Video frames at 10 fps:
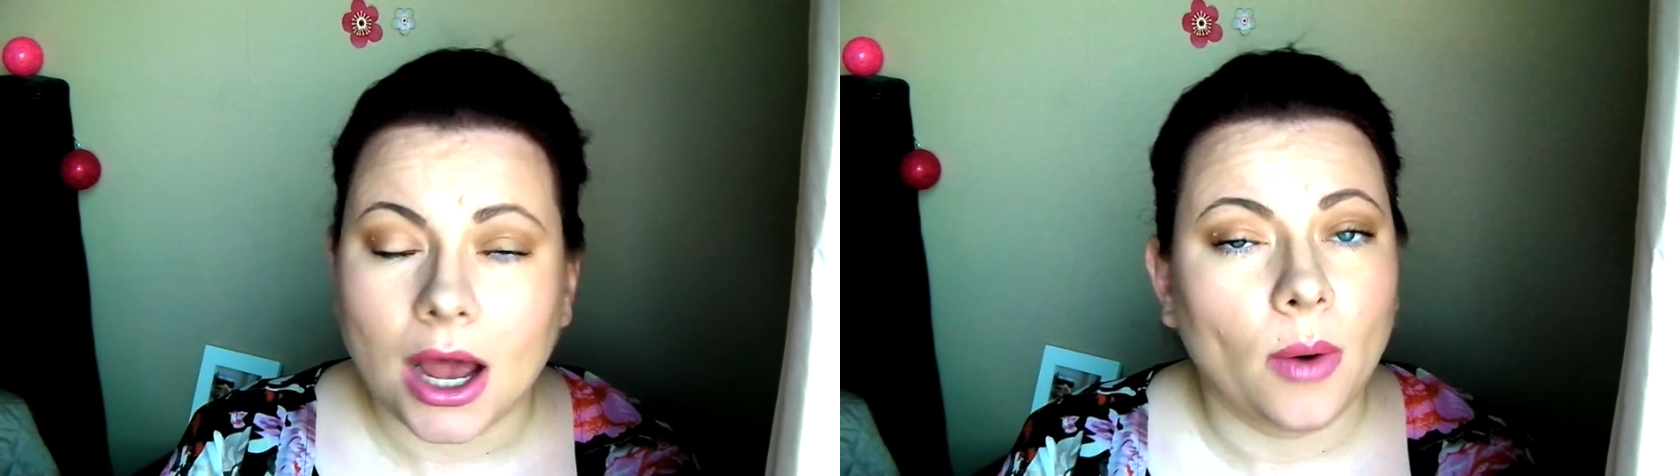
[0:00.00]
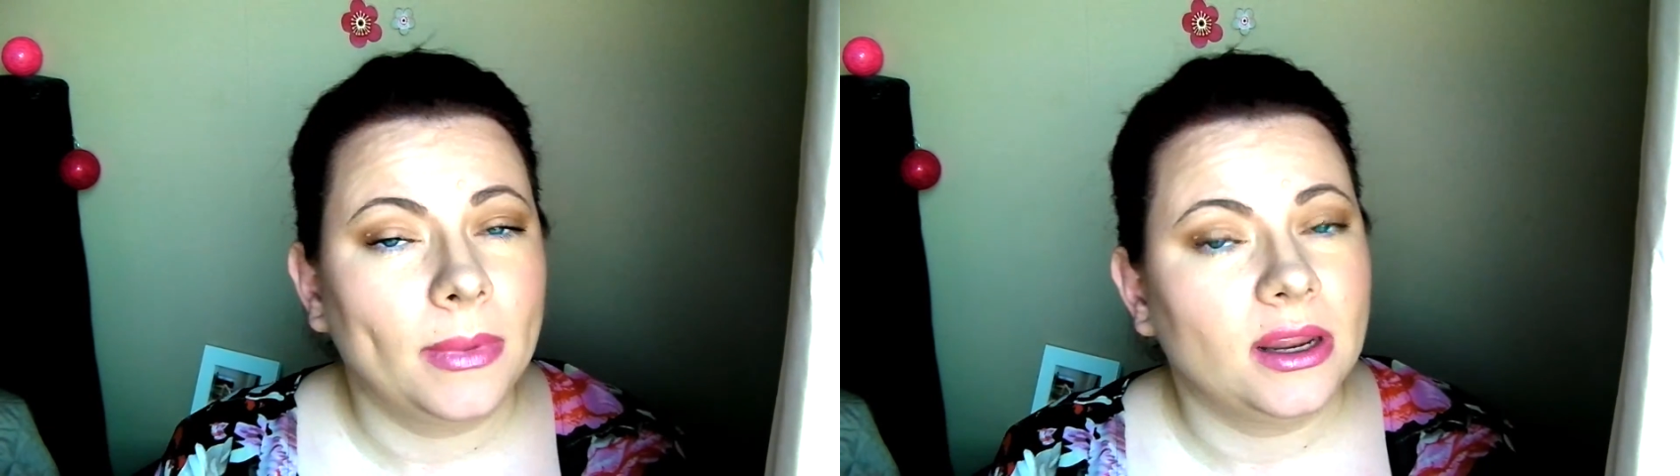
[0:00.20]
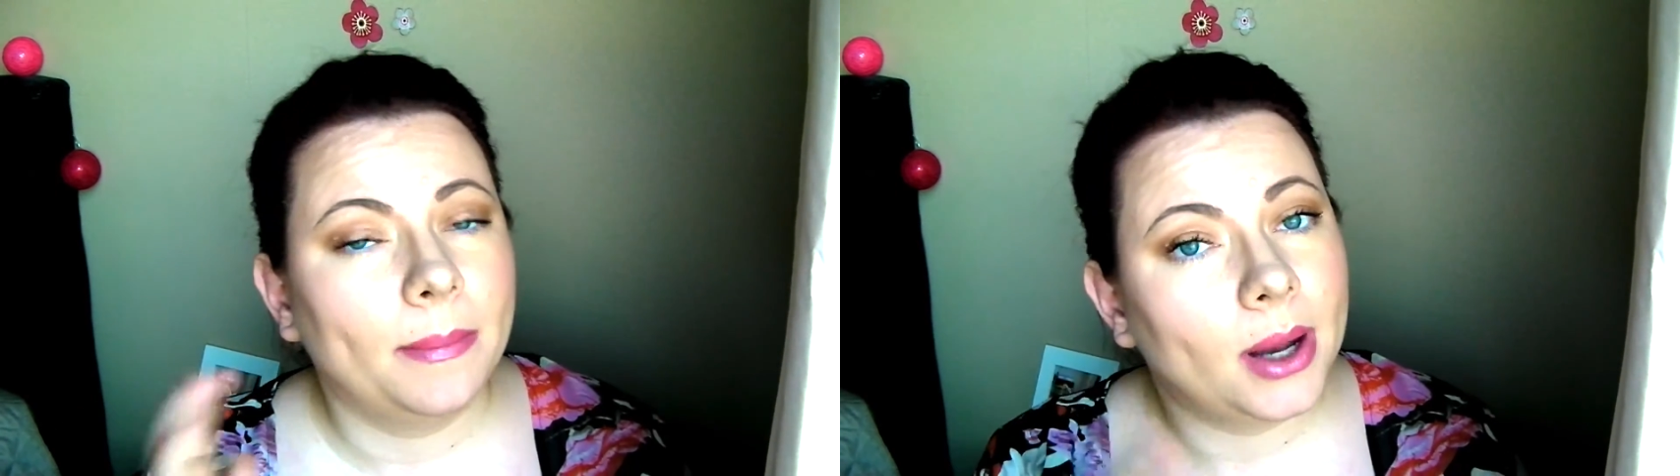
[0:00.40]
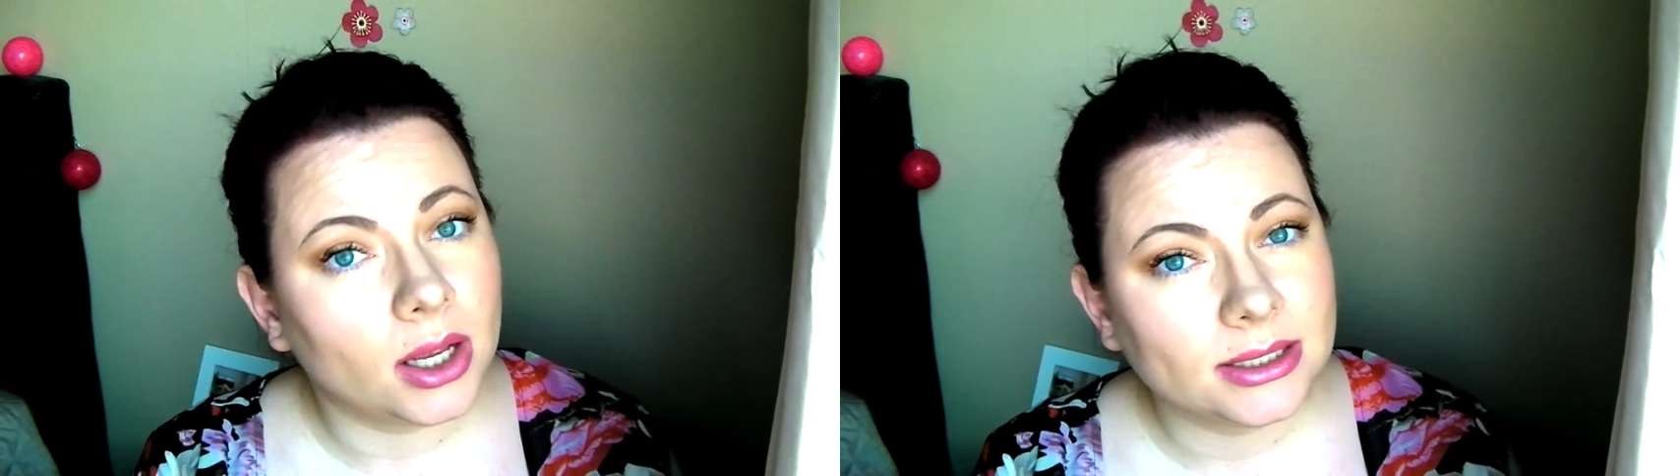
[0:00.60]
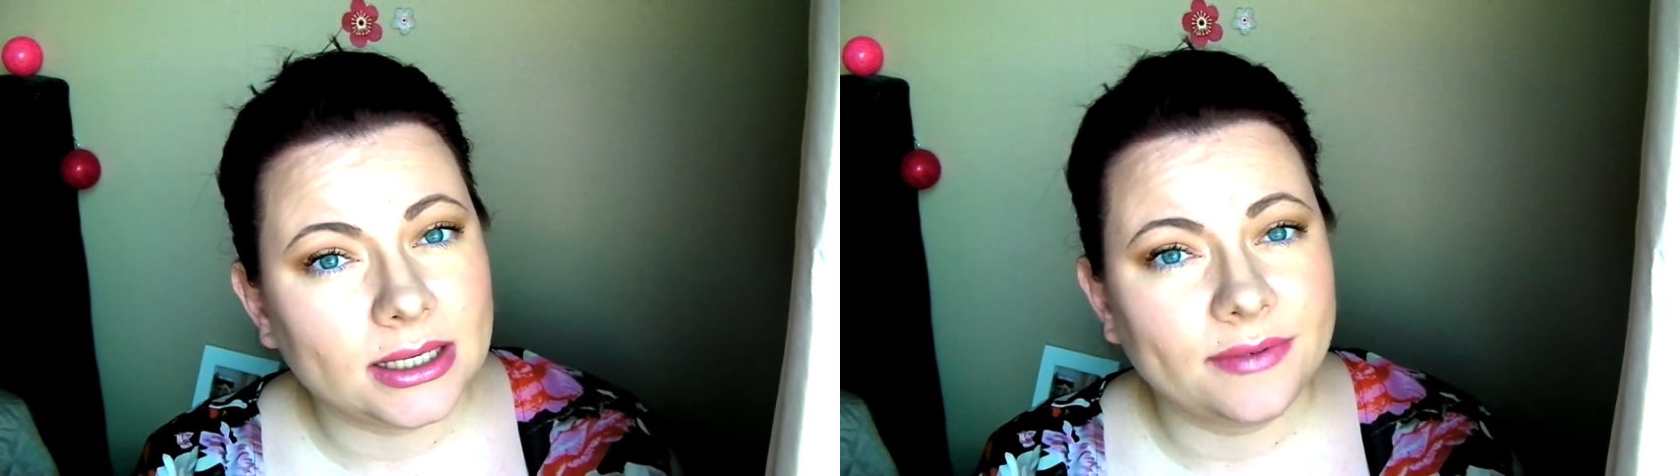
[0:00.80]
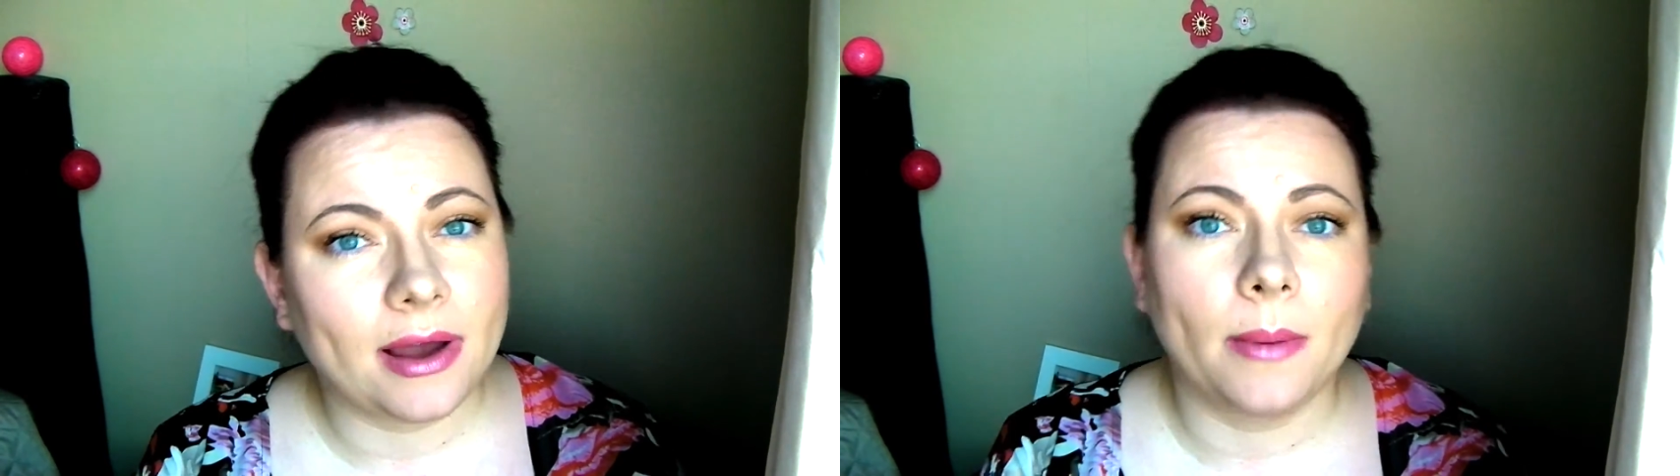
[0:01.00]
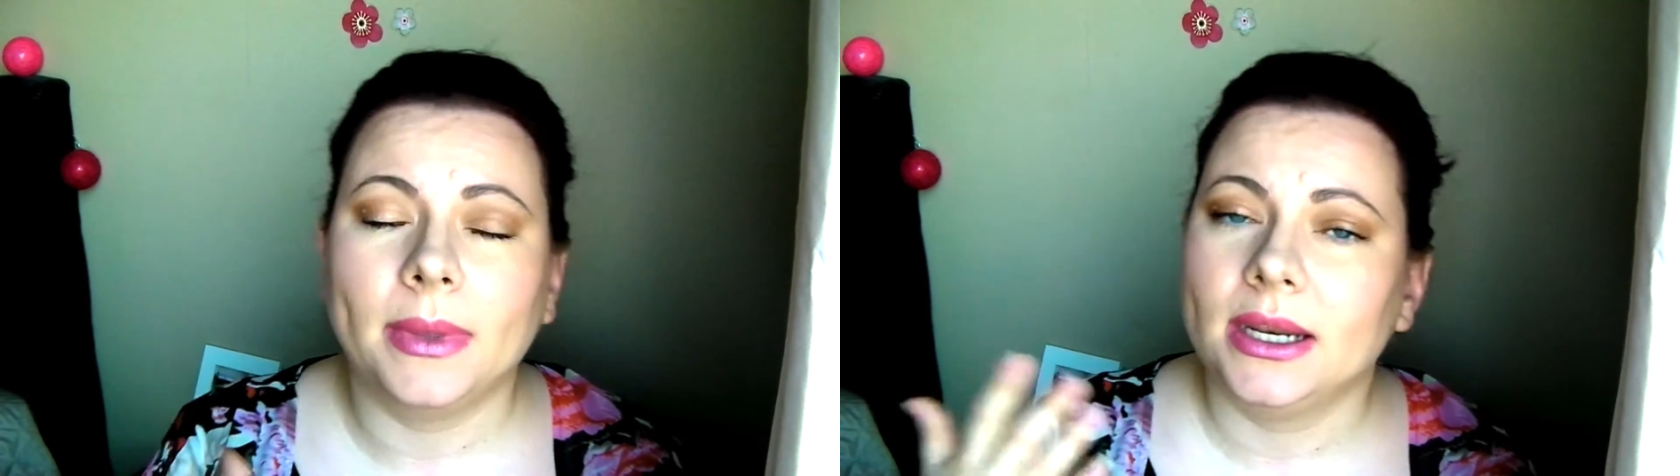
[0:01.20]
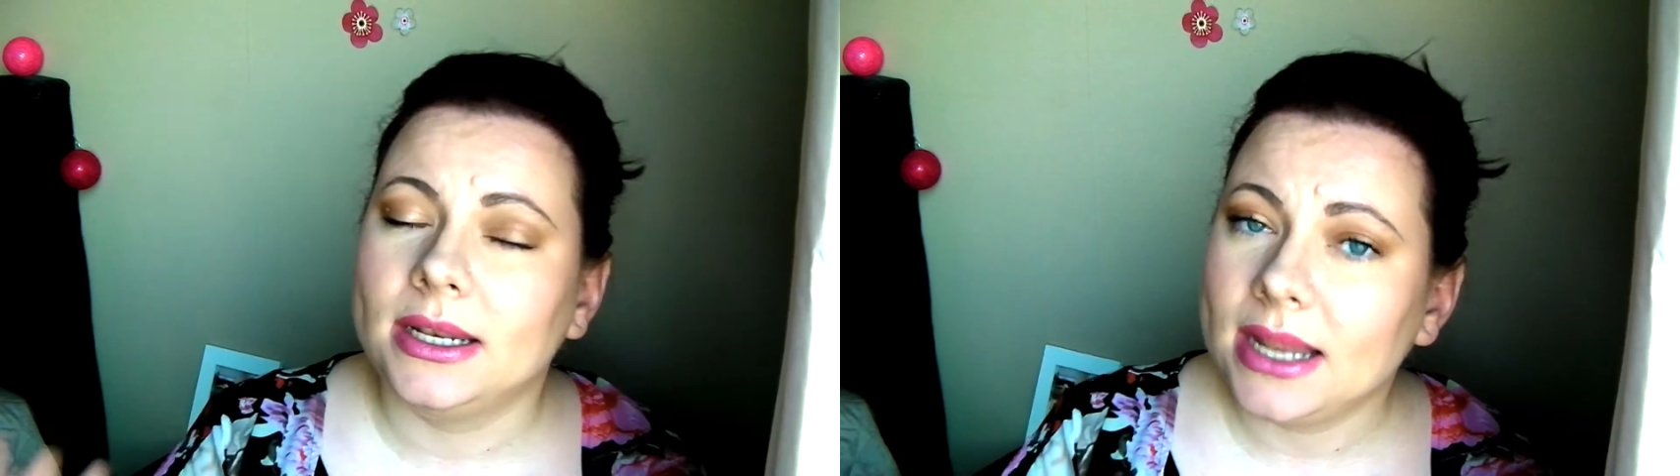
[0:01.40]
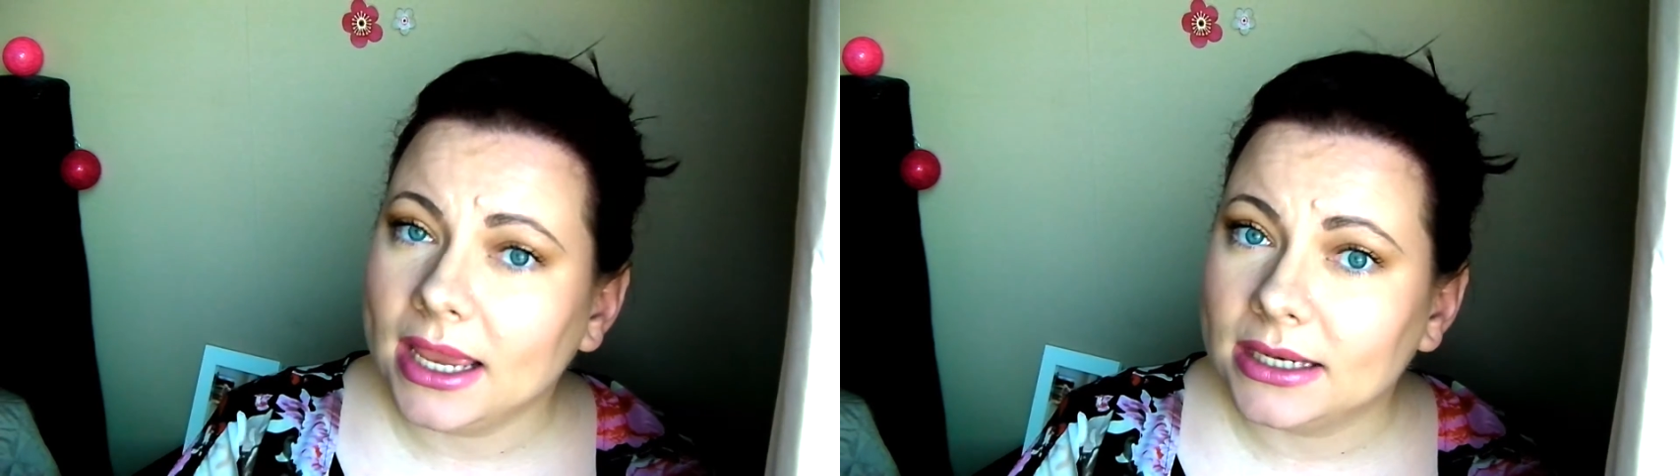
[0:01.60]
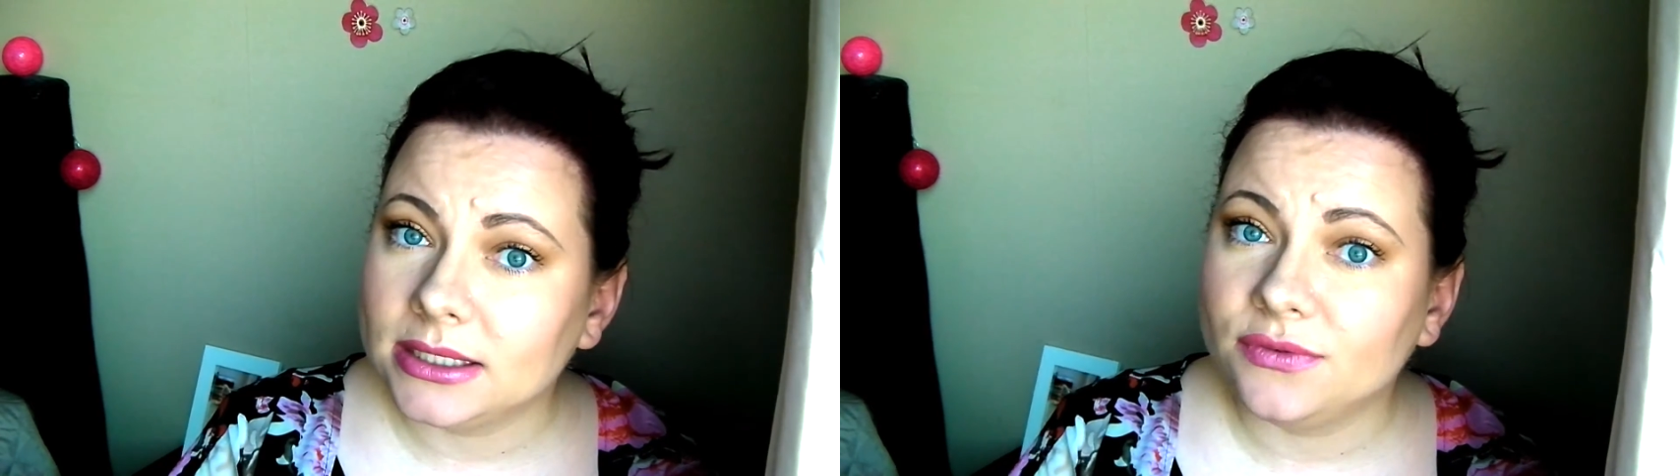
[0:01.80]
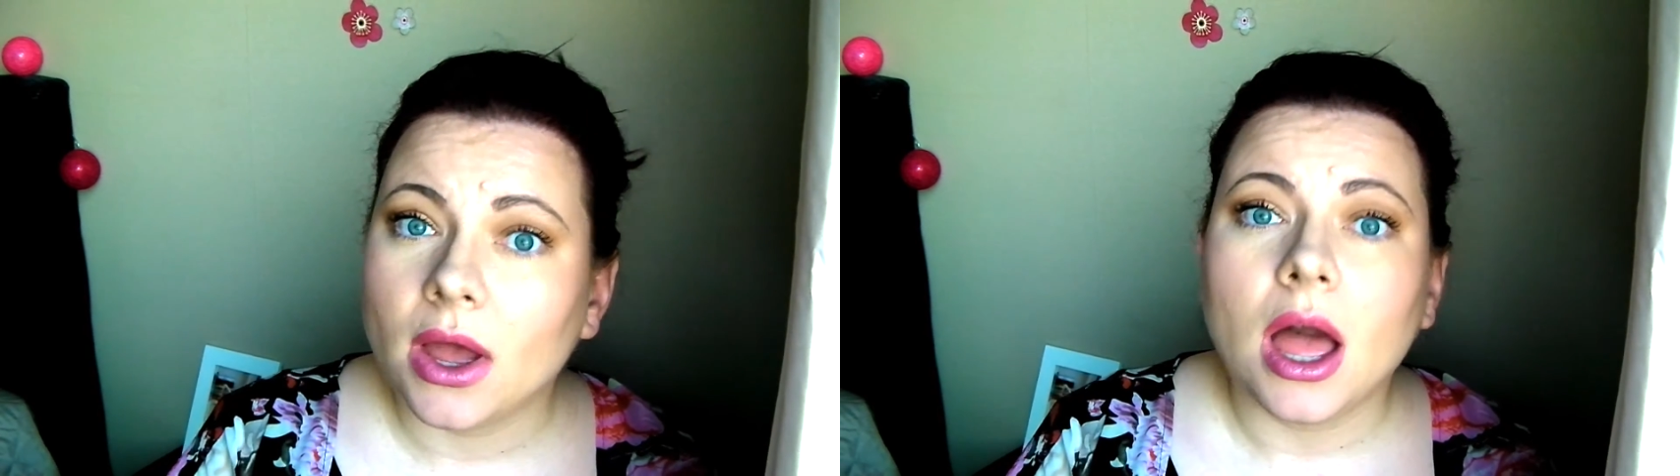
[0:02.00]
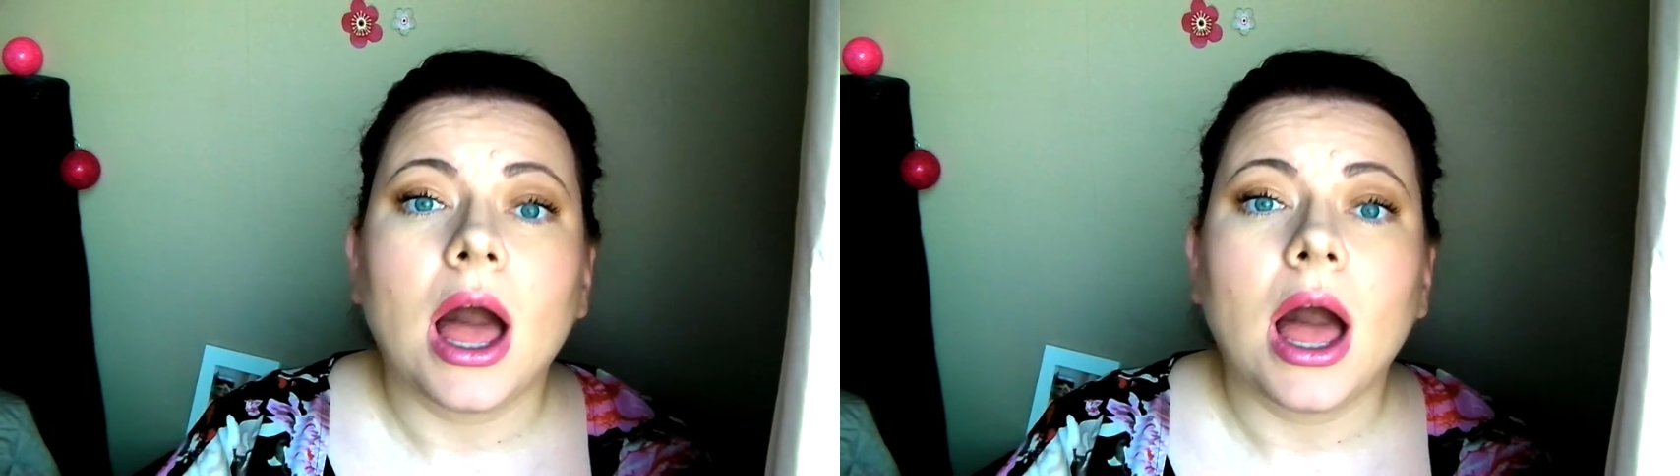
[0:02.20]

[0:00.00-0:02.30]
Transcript: How many are positive? How many are negative?